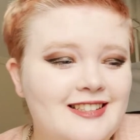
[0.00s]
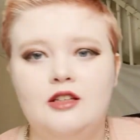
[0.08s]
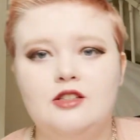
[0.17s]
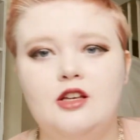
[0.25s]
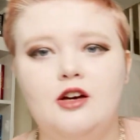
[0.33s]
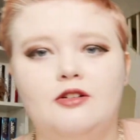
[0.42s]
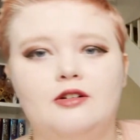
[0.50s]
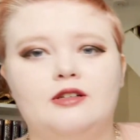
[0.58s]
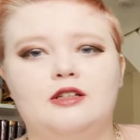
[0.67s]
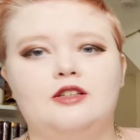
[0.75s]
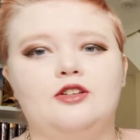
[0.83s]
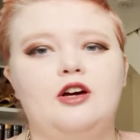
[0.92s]
So
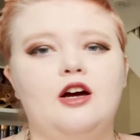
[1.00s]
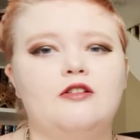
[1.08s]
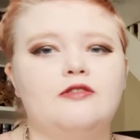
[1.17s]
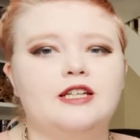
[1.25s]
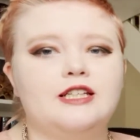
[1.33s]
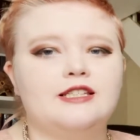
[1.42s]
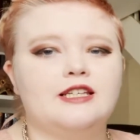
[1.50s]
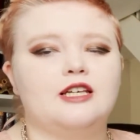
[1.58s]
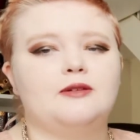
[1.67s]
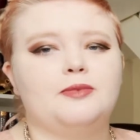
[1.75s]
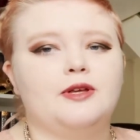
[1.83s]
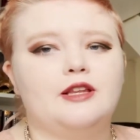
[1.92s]
you can't really see,
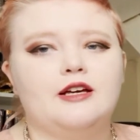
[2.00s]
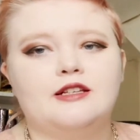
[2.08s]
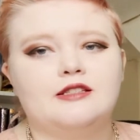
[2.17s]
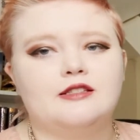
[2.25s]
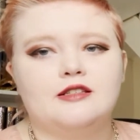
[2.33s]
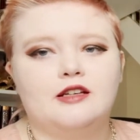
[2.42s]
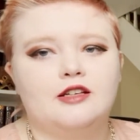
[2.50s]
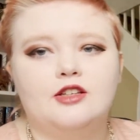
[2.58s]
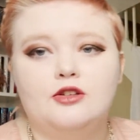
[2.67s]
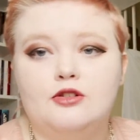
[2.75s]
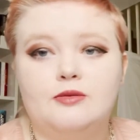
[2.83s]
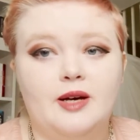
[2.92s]
but there's a
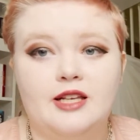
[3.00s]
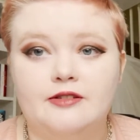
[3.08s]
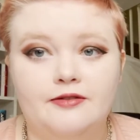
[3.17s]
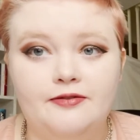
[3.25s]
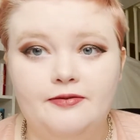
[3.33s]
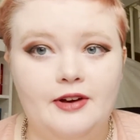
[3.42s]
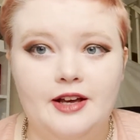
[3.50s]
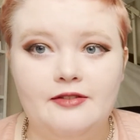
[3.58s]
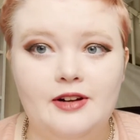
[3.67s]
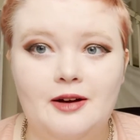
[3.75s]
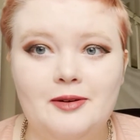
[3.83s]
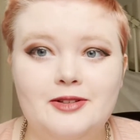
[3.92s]
huge mess of fake
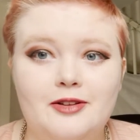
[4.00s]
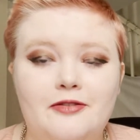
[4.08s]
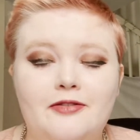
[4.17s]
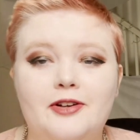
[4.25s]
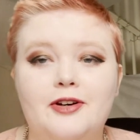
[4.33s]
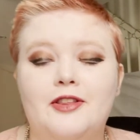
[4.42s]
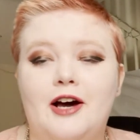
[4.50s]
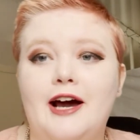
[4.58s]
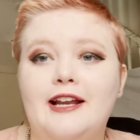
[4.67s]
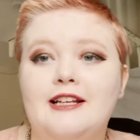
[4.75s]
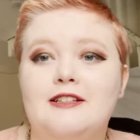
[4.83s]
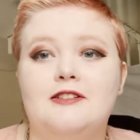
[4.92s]
flowers on the floor that I
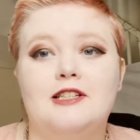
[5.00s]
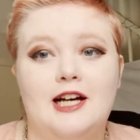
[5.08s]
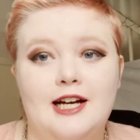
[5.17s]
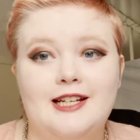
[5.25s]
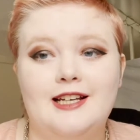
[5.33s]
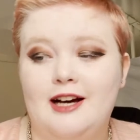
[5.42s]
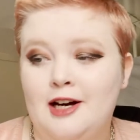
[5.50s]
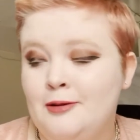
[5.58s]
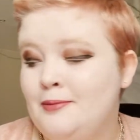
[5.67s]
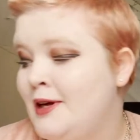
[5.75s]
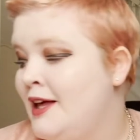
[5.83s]
need to tidy up.